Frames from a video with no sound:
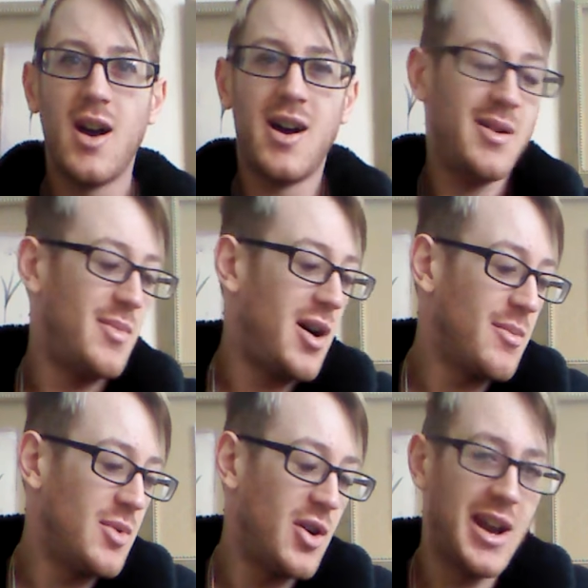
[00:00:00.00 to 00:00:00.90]

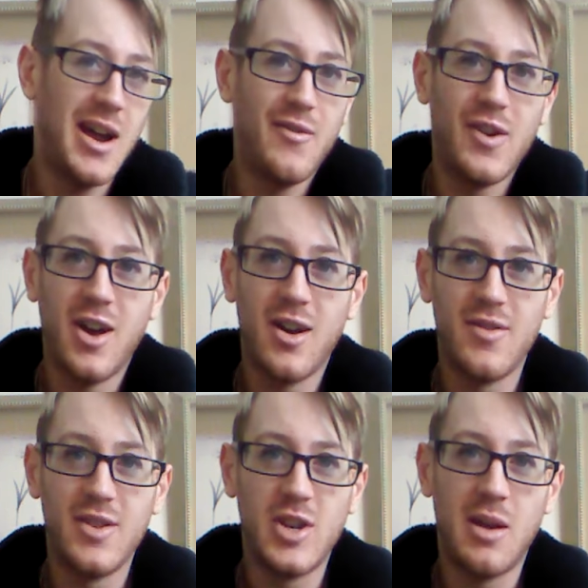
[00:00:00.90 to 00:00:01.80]
I'm not an advocate
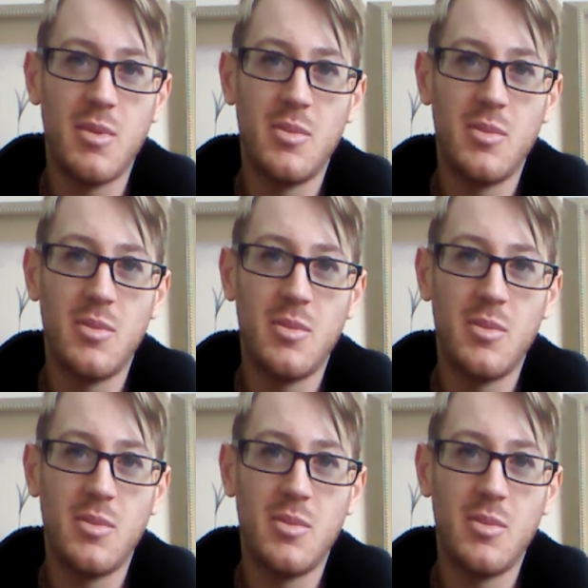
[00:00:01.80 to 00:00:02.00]
of the gym.